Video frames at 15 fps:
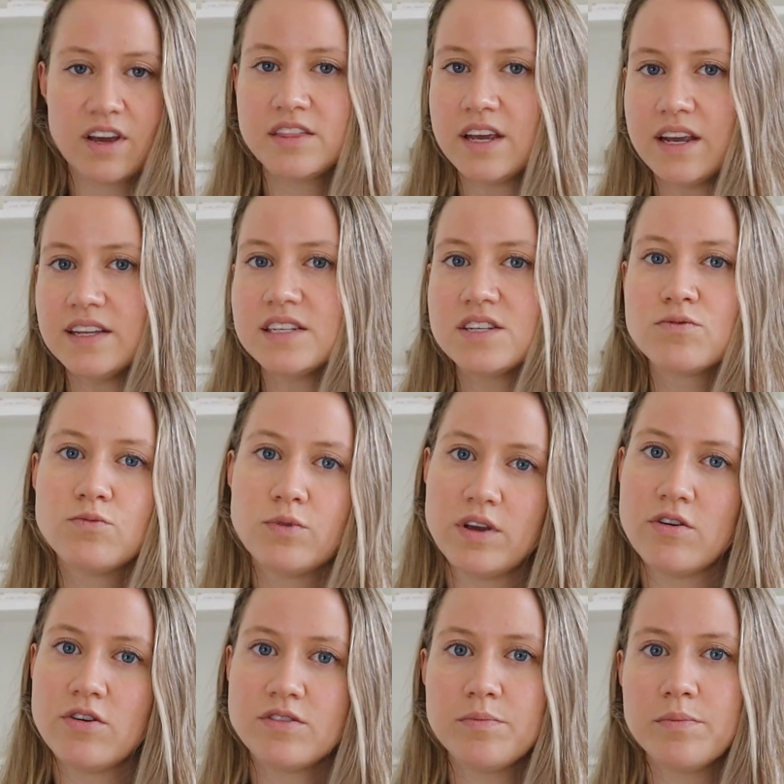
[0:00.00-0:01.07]
I think it's
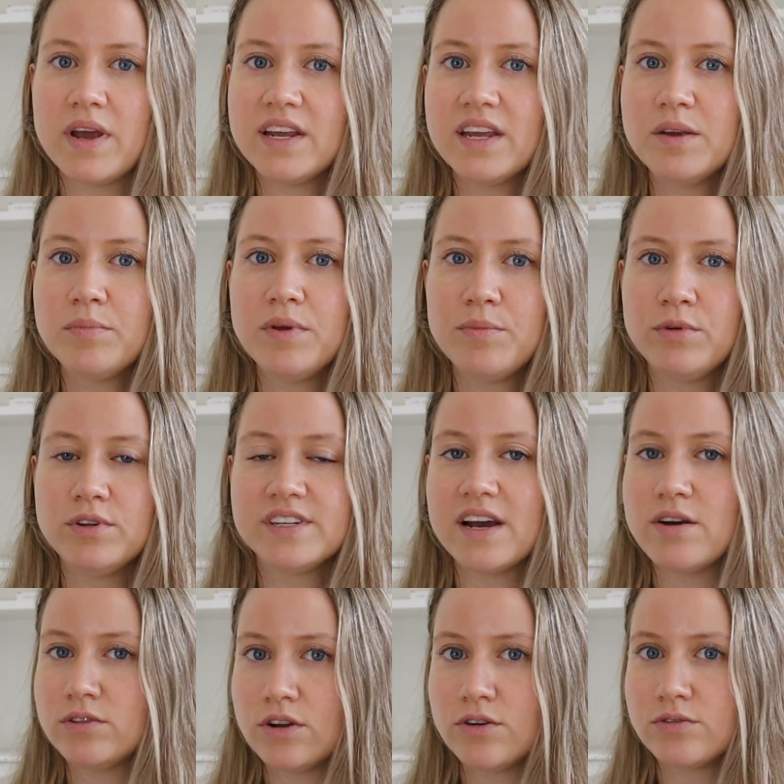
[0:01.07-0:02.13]
weird making people
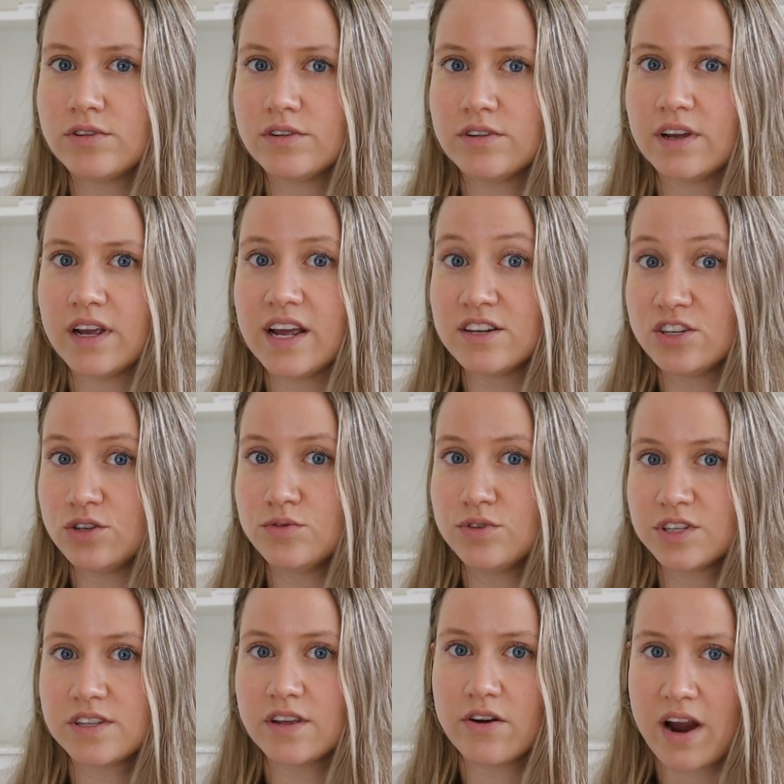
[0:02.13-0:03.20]
download and
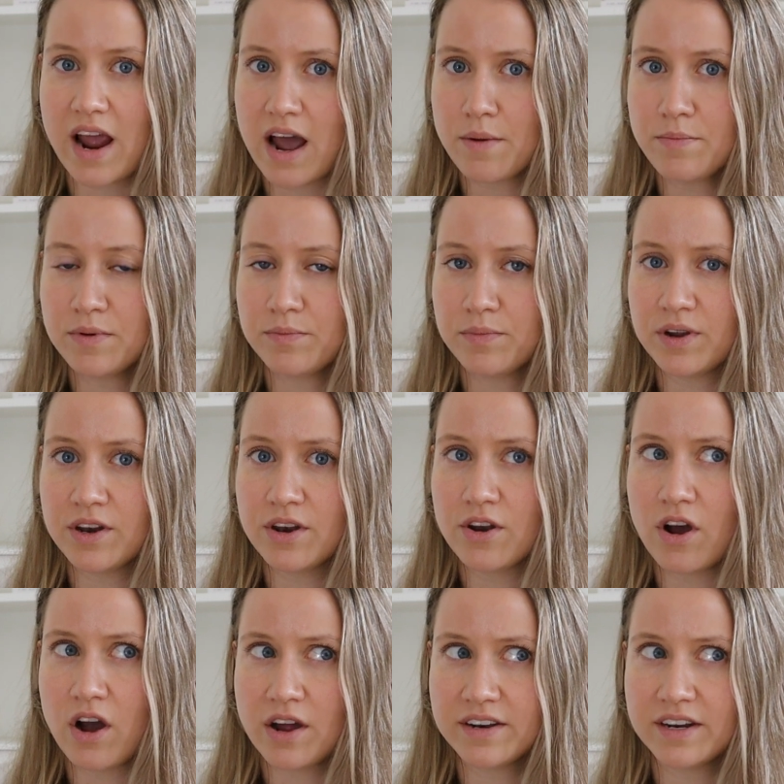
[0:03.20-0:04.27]
use their app, but
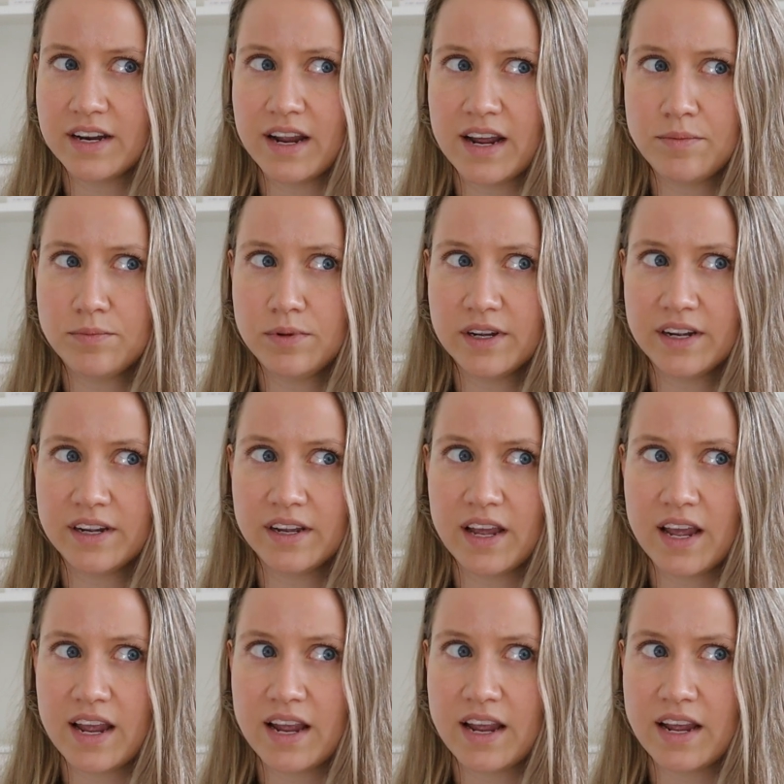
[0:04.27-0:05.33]
not
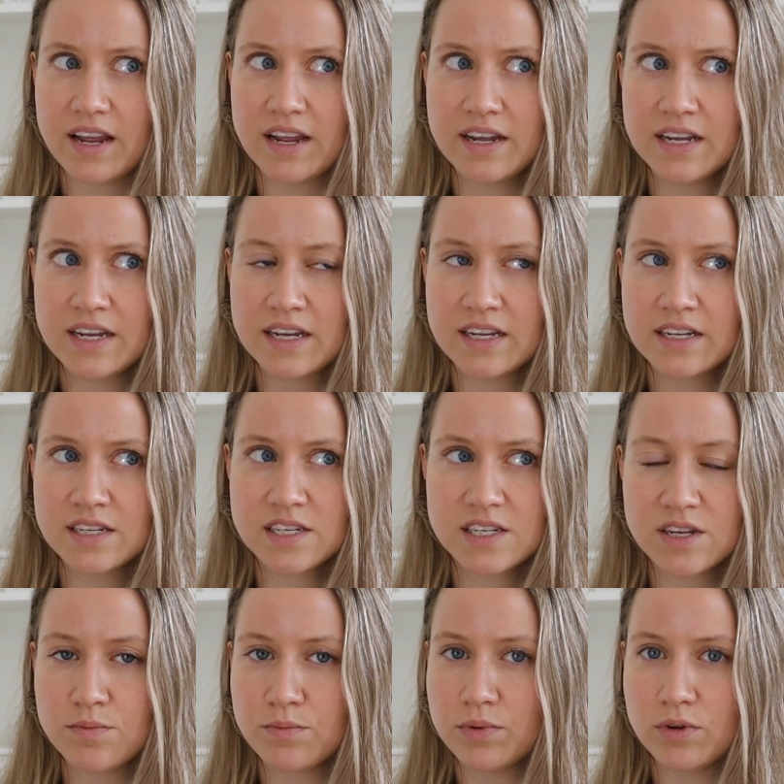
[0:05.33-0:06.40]
enabling a
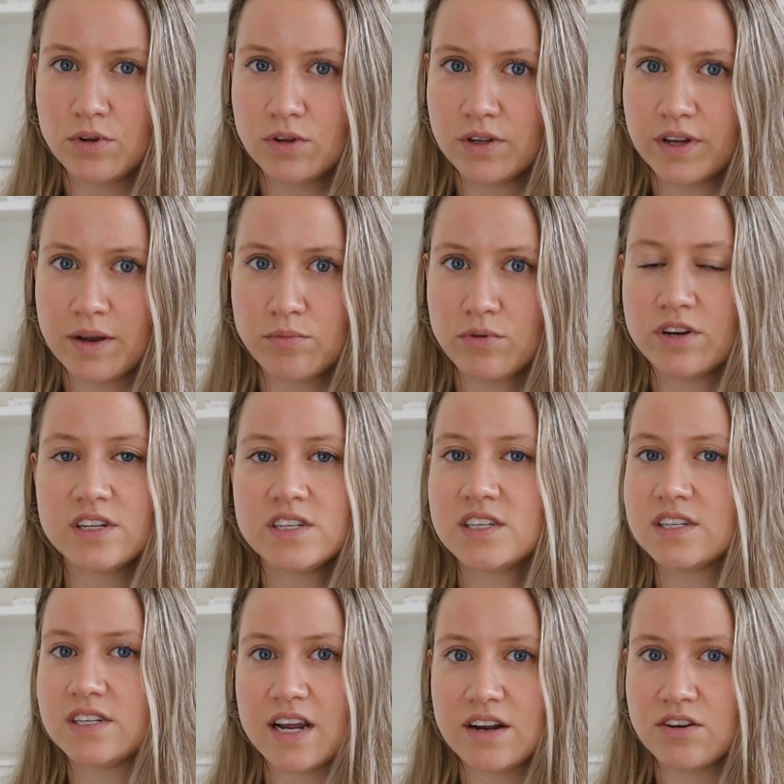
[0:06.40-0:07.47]
simple and pretty
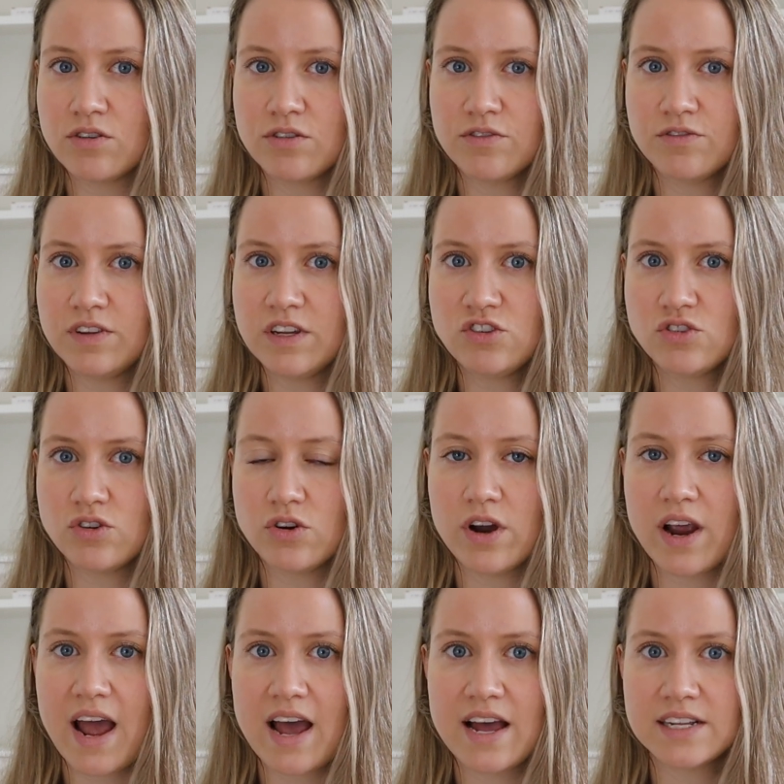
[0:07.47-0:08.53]
standard
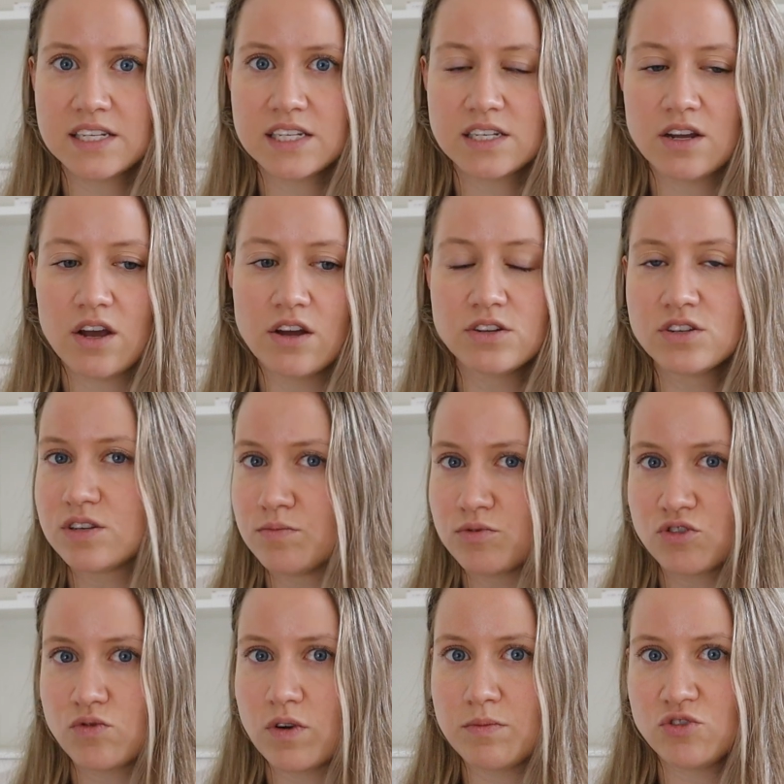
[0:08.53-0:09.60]
feature as
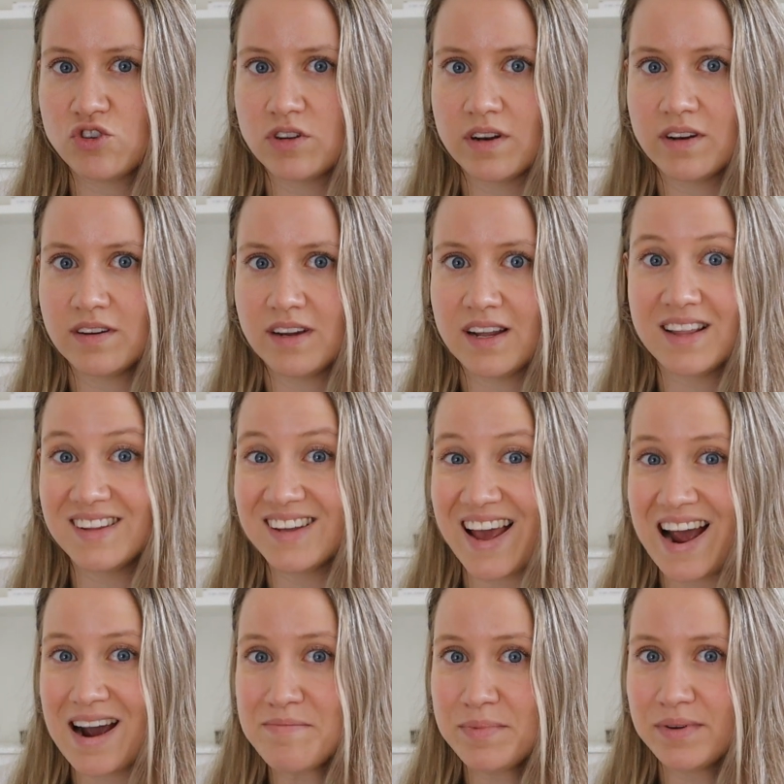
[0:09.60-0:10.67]
unsubscription in
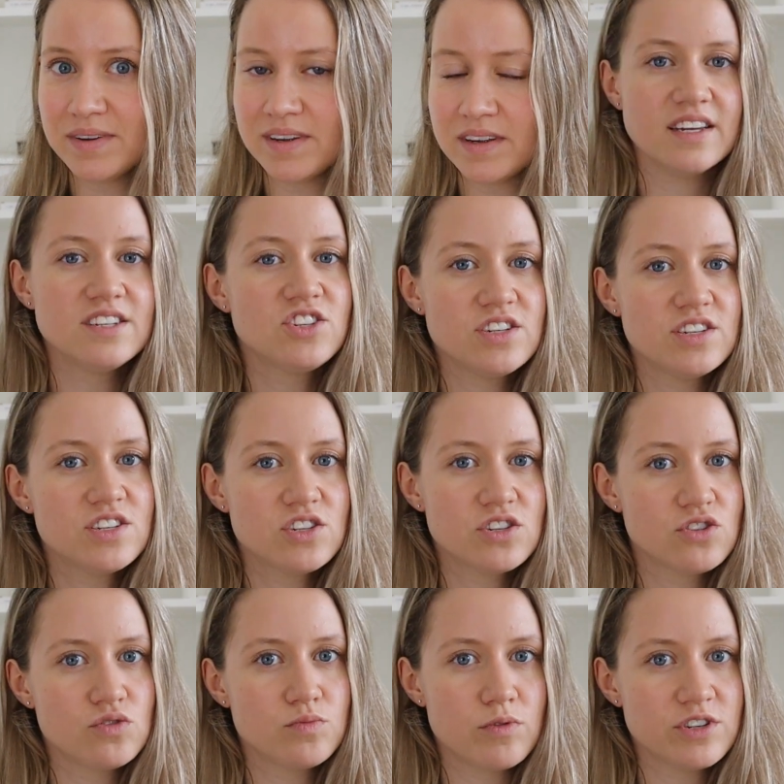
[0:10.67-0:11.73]
the app. It's just
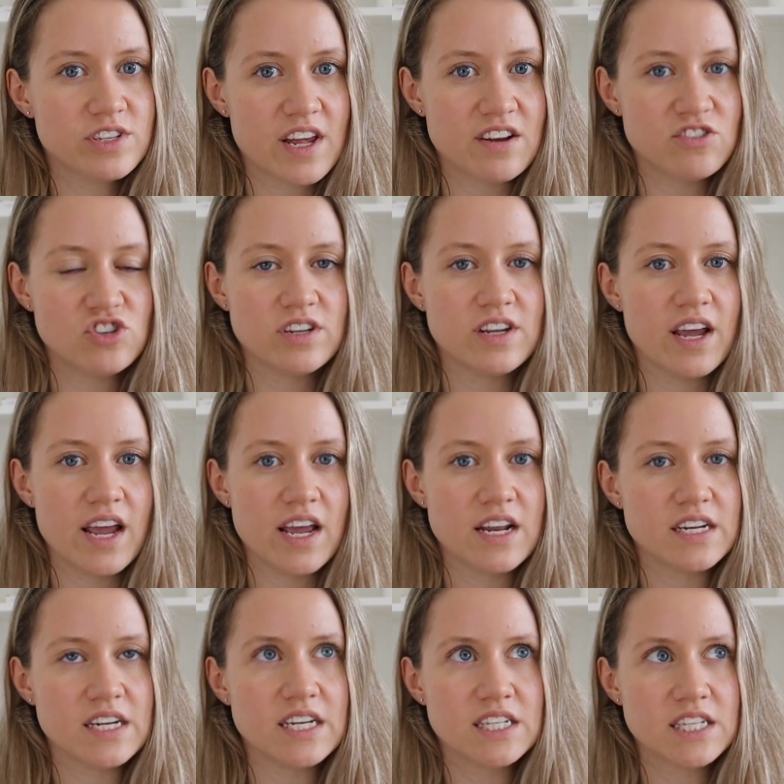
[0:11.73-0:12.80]
super sketchy
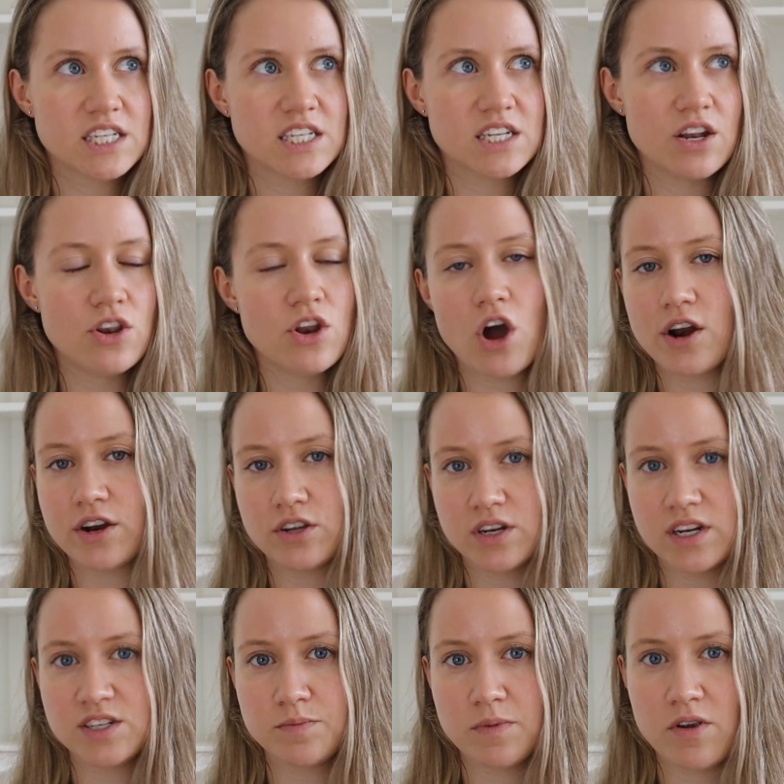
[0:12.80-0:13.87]
and it's not a
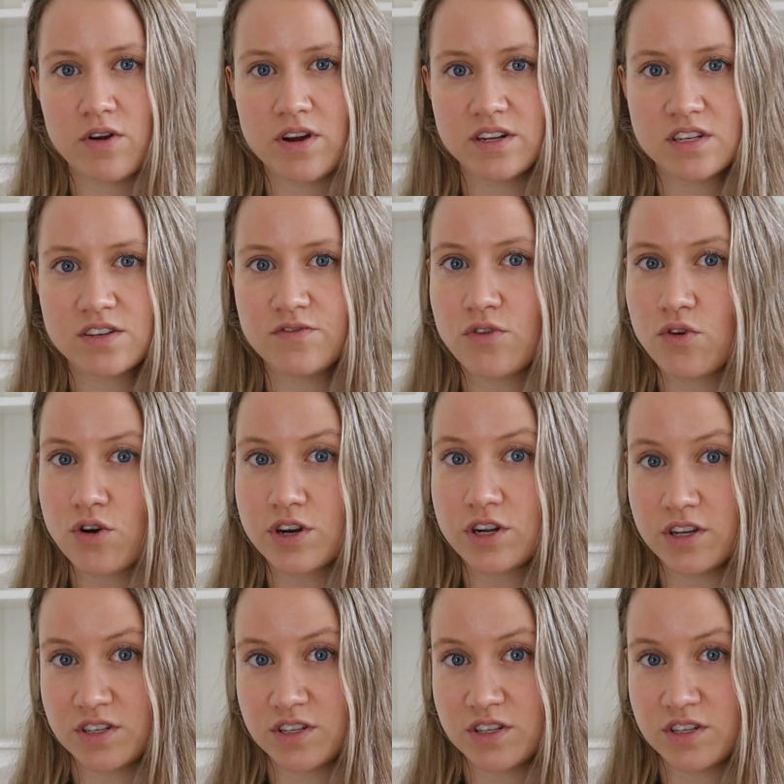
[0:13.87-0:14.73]
good experience for